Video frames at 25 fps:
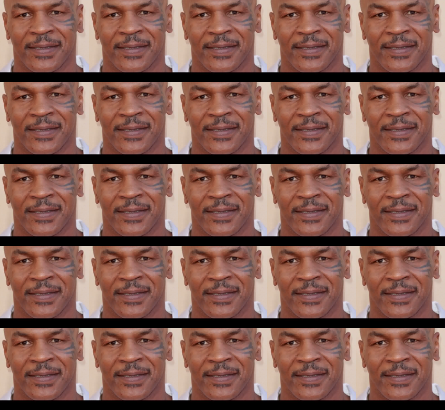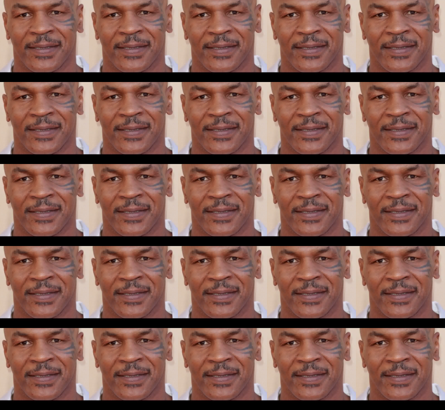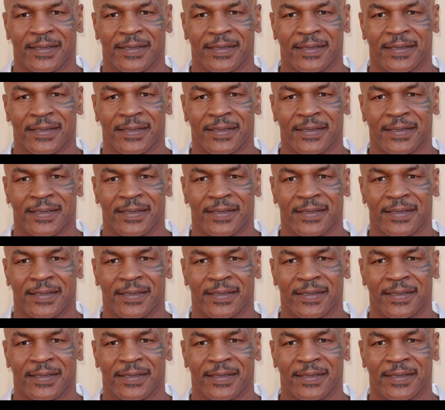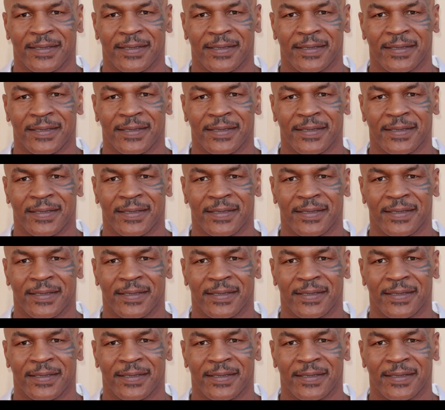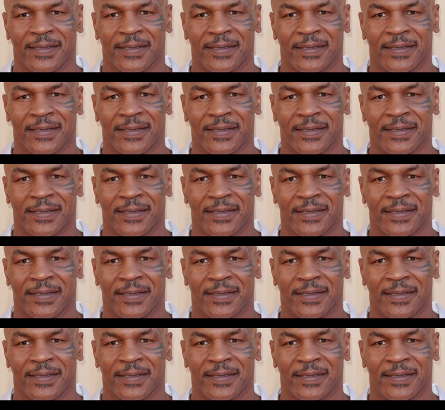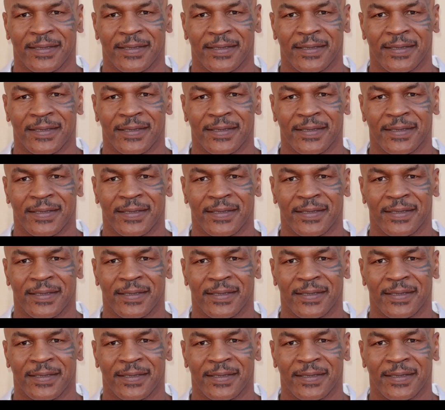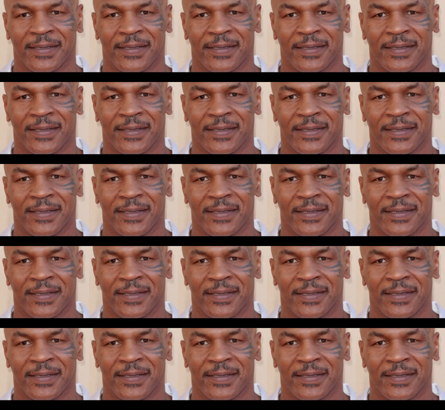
The face doesn't move, so there is nothing to read.